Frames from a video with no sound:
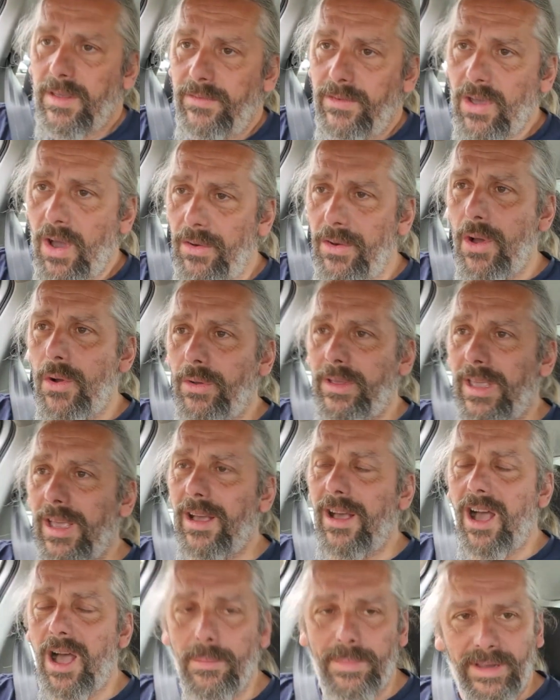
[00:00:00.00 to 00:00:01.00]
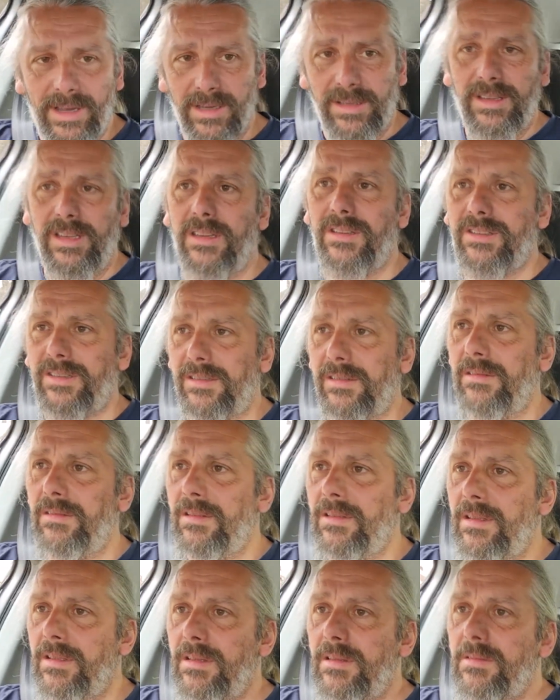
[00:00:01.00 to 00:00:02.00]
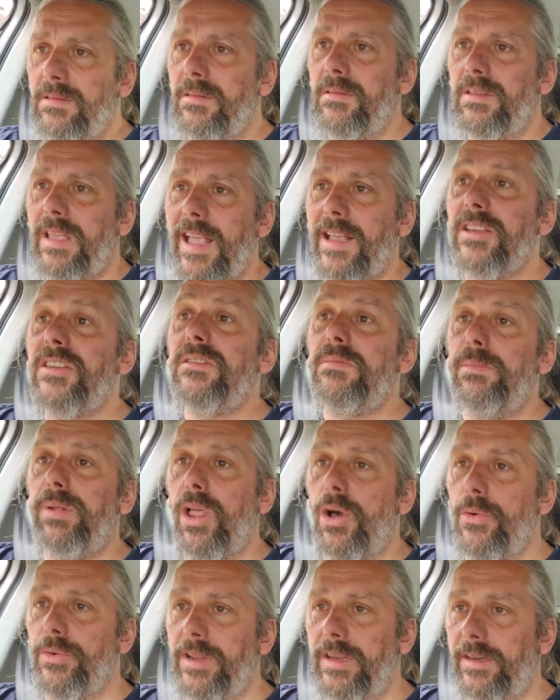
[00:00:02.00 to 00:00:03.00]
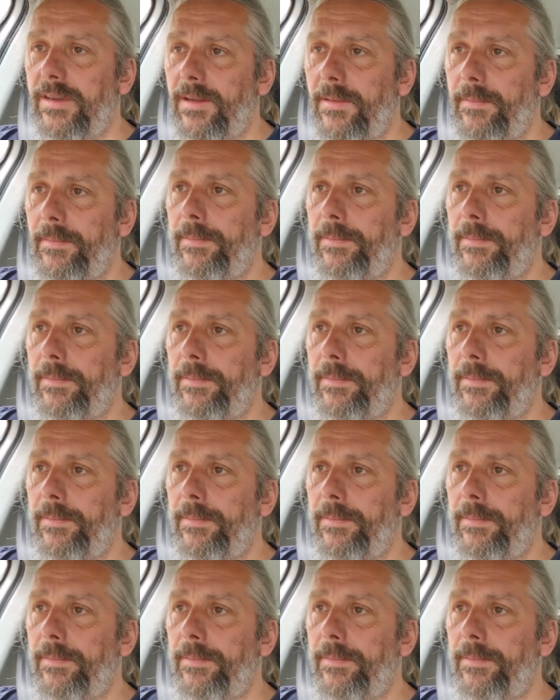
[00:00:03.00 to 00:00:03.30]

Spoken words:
got no car because it's exploded.